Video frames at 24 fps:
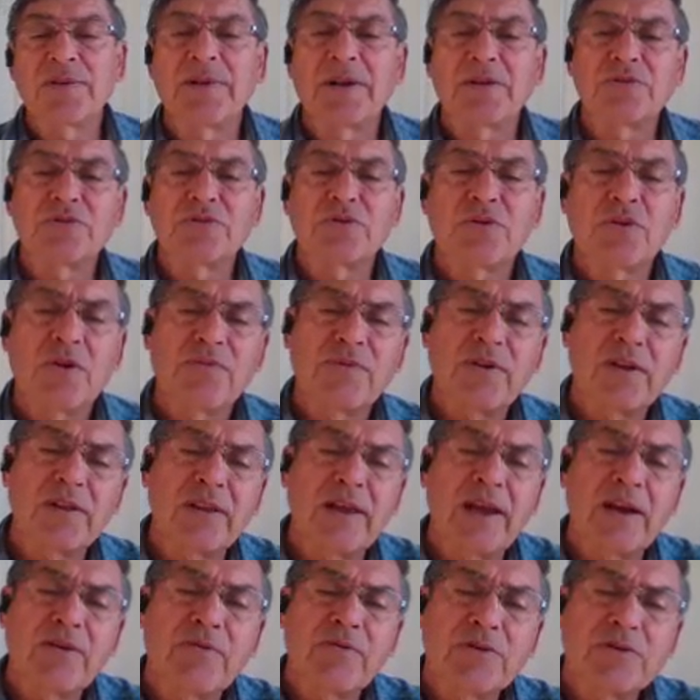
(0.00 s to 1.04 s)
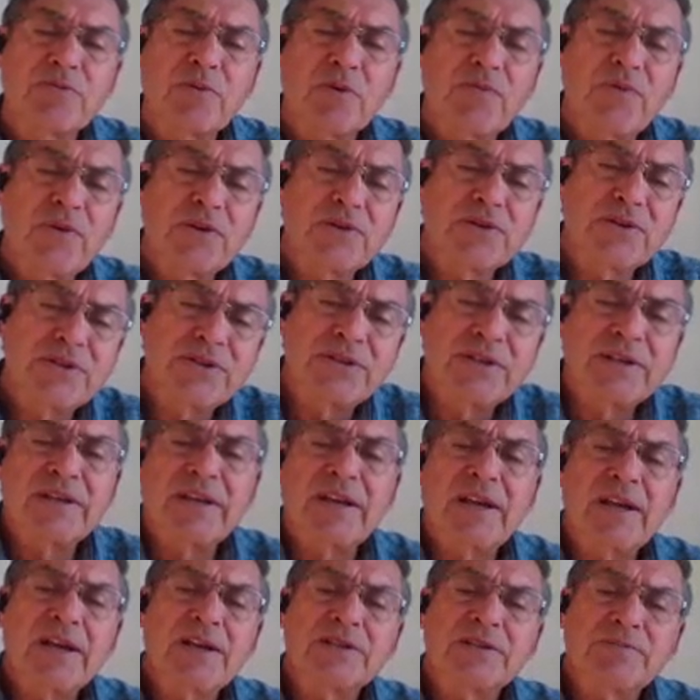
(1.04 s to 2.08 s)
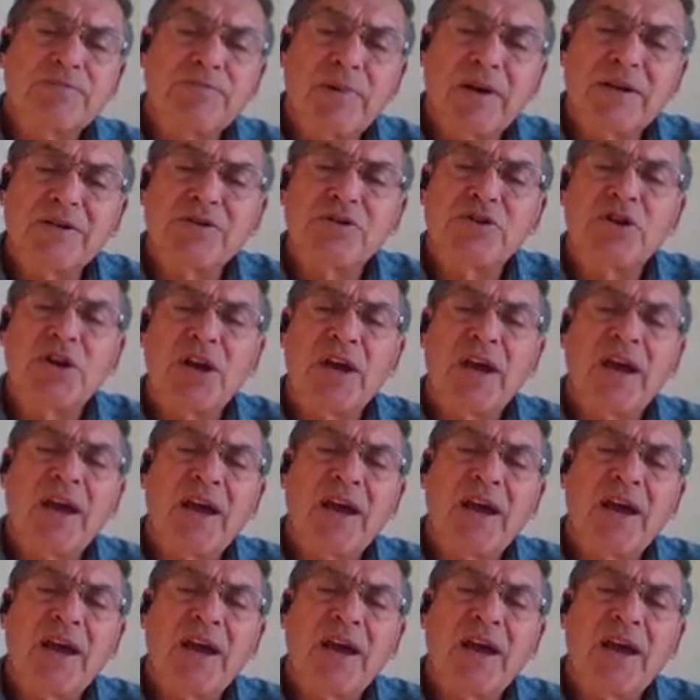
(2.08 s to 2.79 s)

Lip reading: I'm not sure if the language proficiency as much